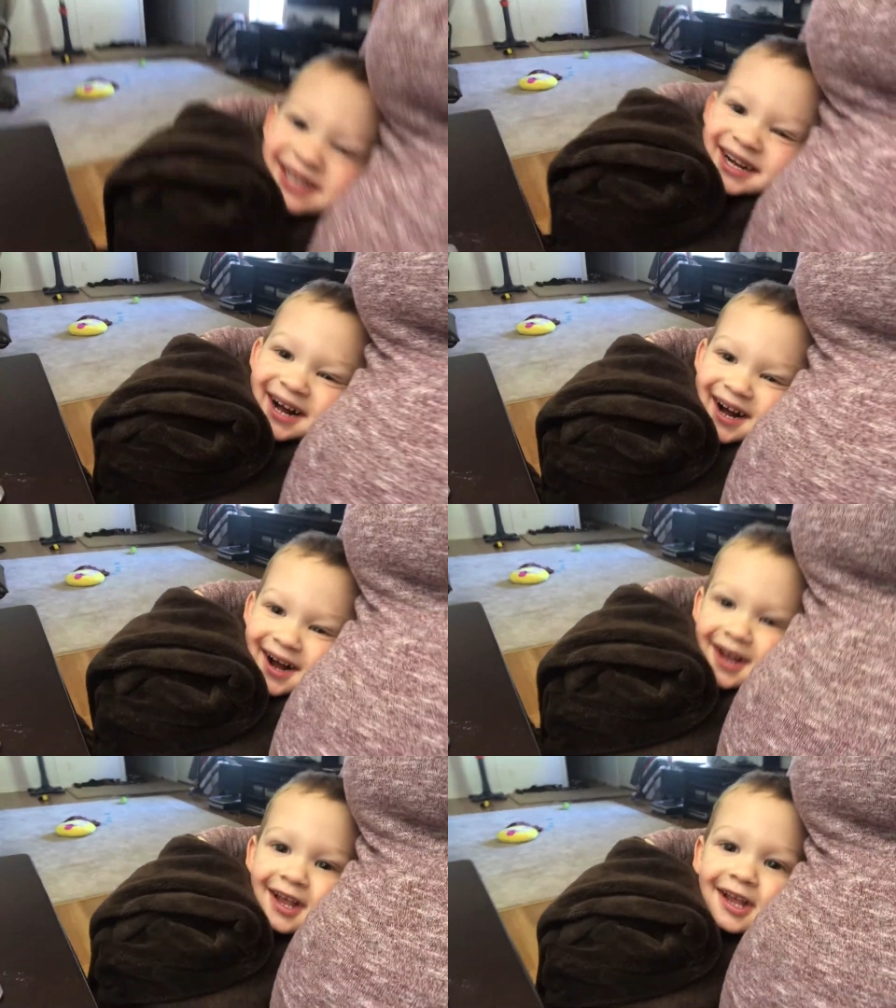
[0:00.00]
Uh, uh and
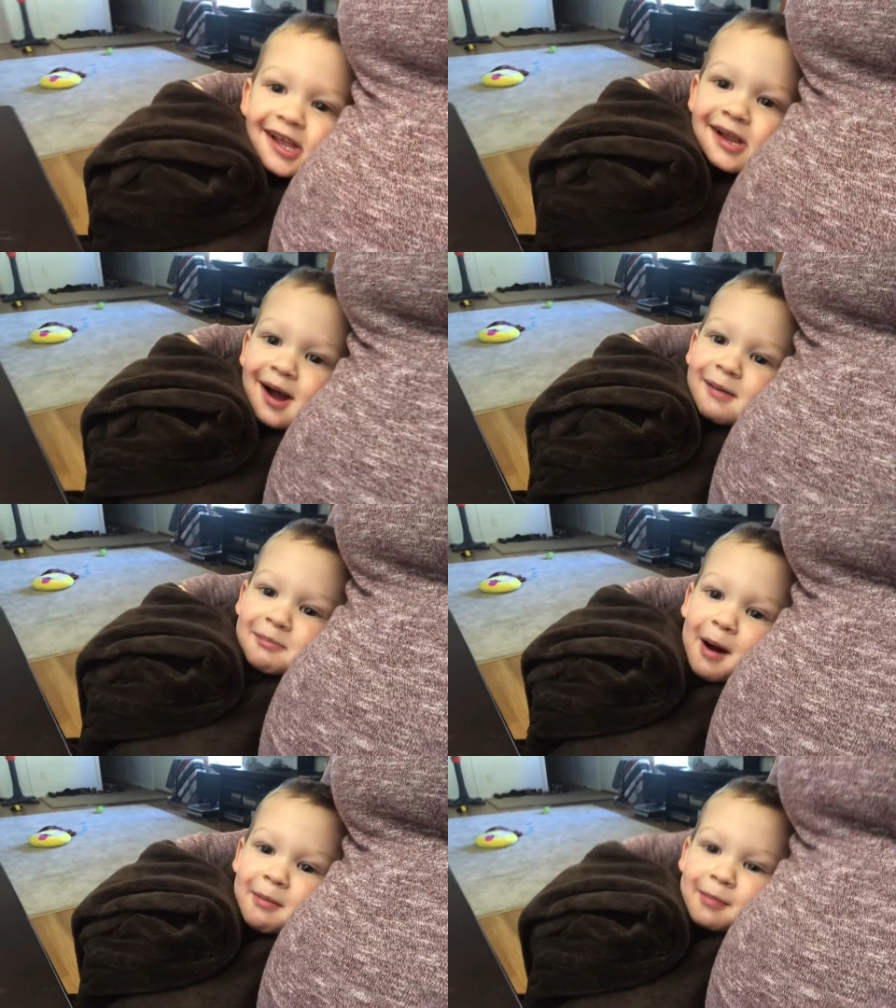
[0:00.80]
you,
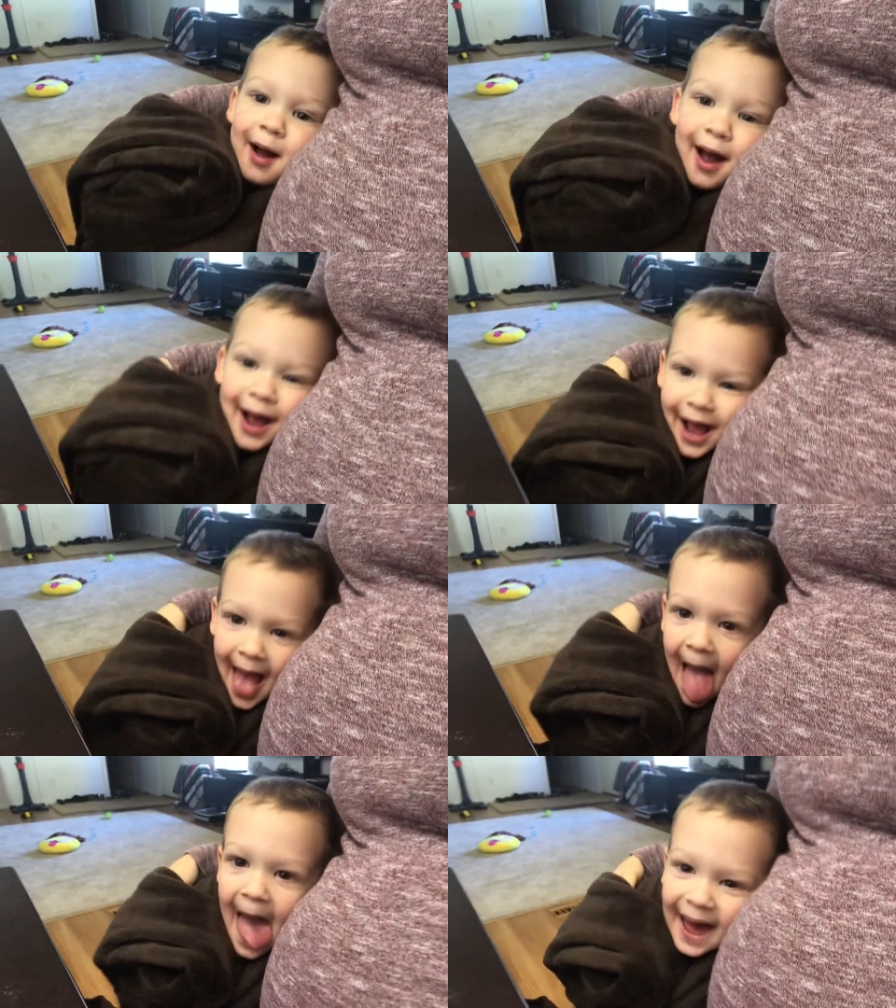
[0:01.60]
Mama. I
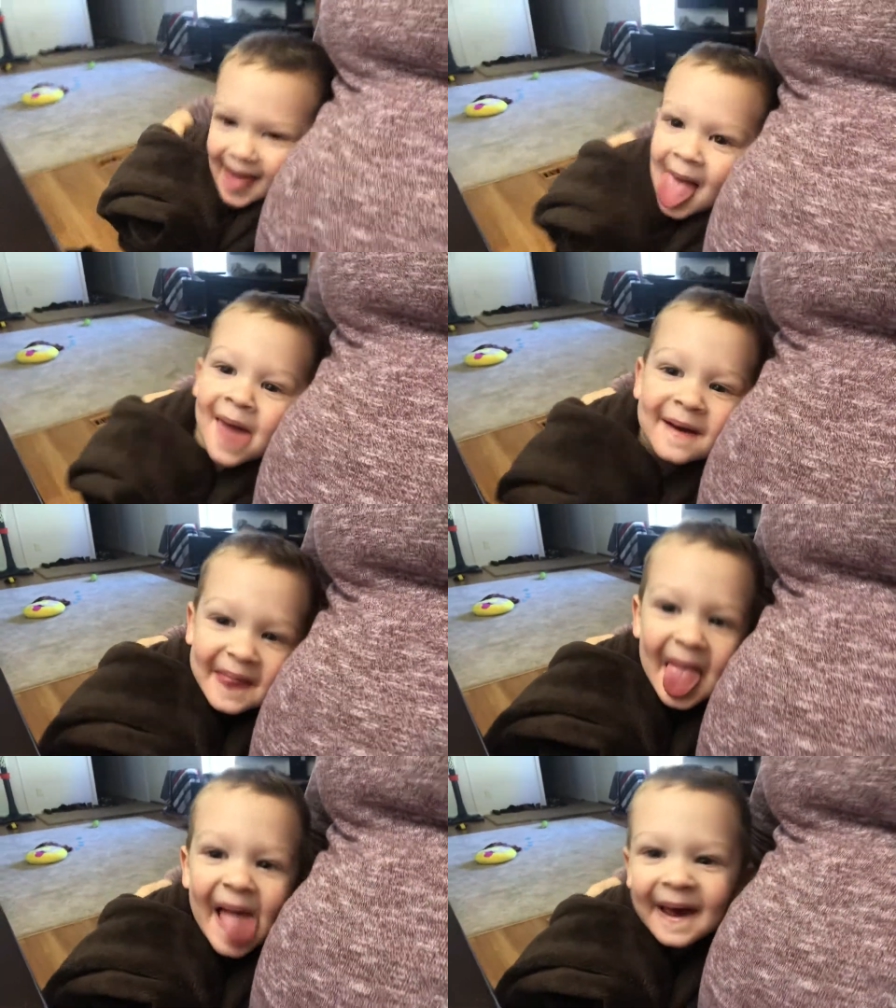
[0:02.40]
love you, my
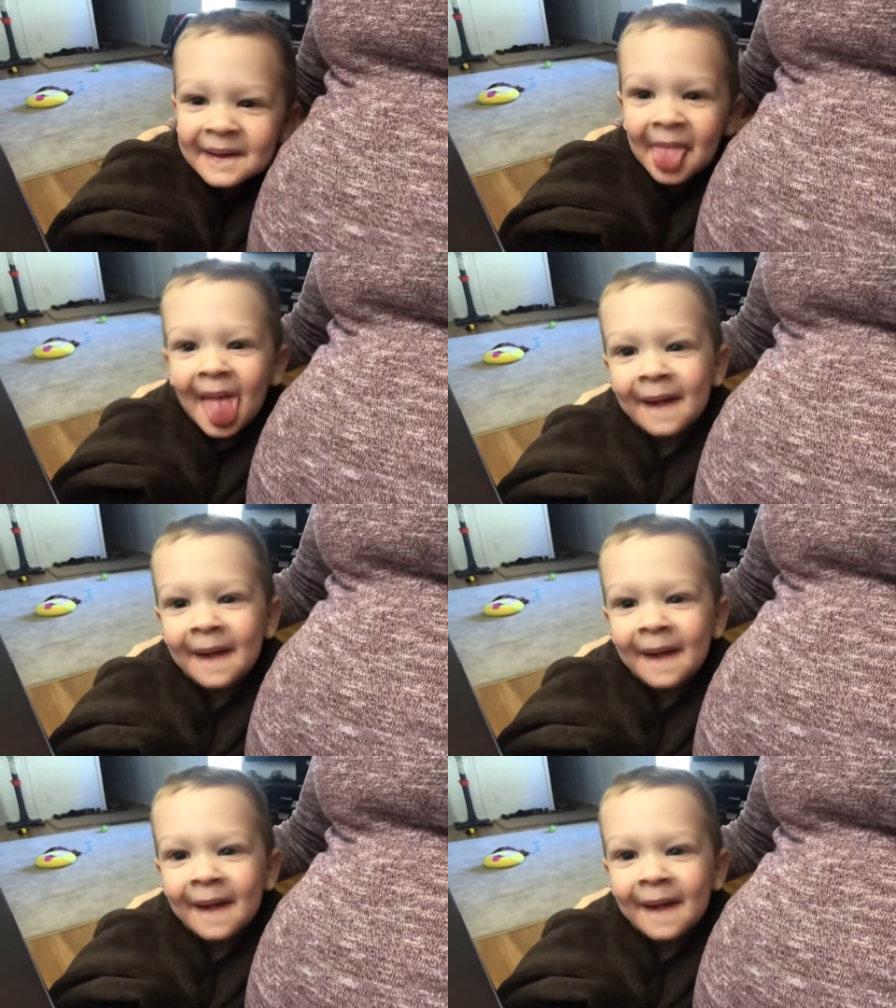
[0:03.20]
Hudson.